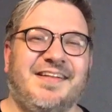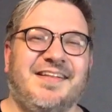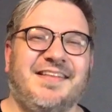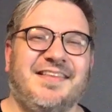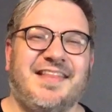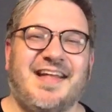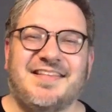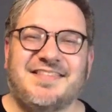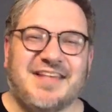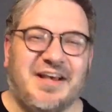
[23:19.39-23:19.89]

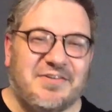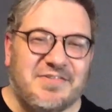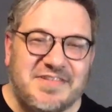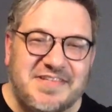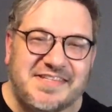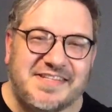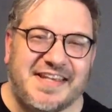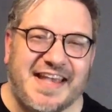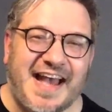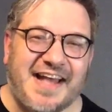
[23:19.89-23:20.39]
That's how
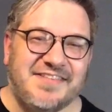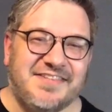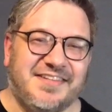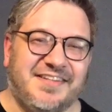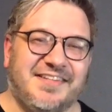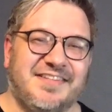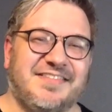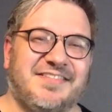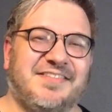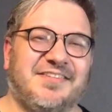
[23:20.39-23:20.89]

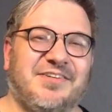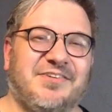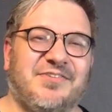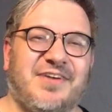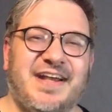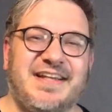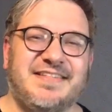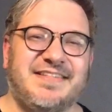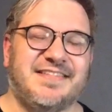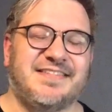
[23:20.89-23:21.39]
scandalous the
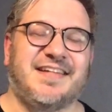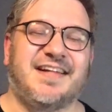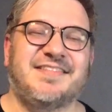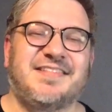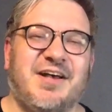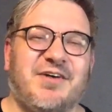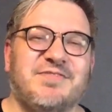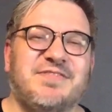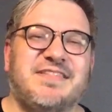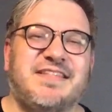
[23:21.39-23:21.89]
grace is. That's
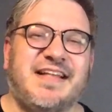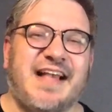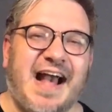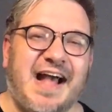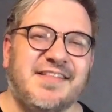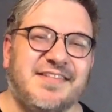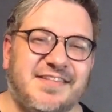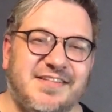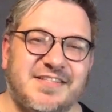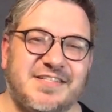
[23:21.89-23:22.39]
how
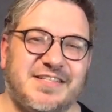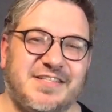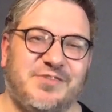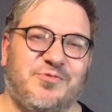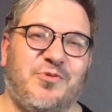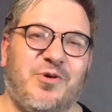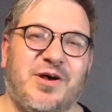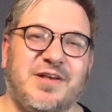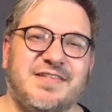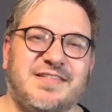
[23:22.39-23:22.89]
scandalous it
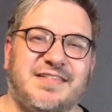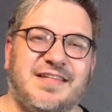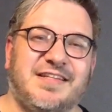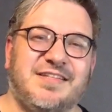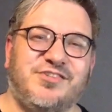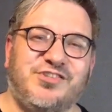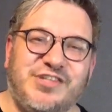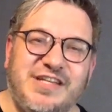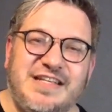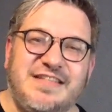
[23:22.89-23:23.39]
was that
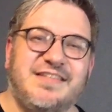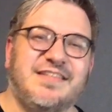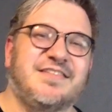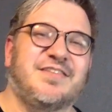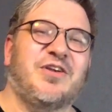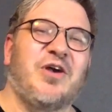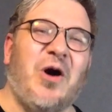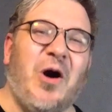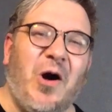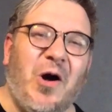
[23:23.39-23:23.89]
Jesus
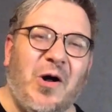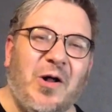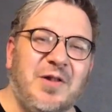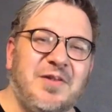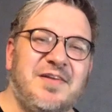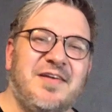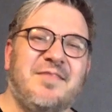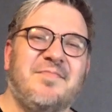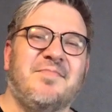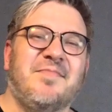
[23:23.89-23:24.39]
called
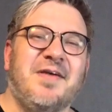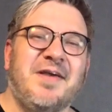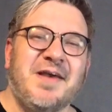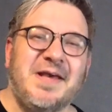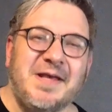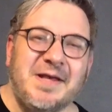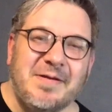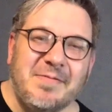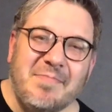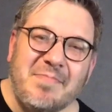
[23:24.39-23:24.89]
him
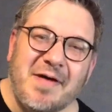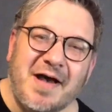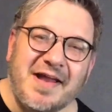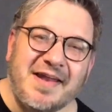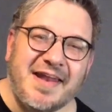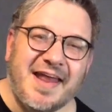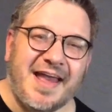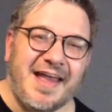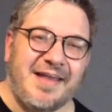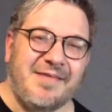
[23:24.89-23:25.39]
by
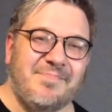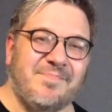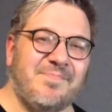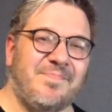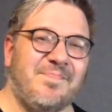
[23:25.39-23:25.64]
name.